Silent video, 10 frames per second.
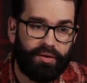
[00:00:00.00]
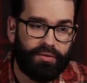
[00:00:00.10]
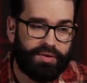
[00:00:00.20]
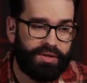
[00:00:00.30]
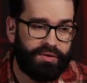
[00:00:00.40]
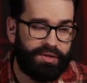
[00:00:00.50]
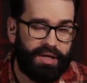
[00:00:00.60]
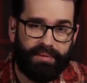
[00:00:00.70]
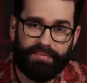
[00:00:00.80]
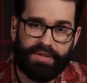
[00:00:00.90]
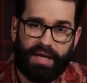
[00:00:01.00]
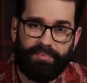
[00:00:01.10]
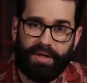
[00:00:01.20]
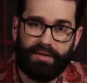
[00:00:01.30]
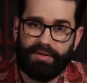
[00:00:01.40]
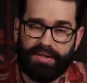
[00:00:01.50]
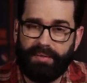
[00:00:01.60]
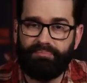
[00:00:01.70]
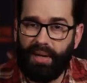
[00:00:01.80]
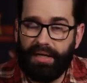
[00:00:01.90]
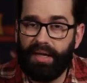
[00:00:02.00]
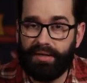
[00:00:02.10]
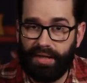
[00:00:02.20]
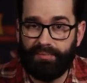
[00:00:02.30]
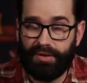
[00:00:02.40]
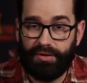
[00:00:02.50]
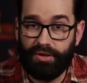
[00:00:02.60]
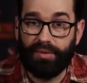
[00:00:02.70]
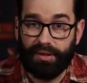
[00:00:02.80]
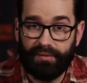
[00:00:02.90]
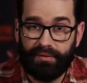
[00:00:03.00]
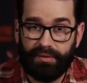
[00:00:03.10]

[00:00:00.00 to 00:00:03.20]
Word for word: No, stop, stop, stop begging them to do it.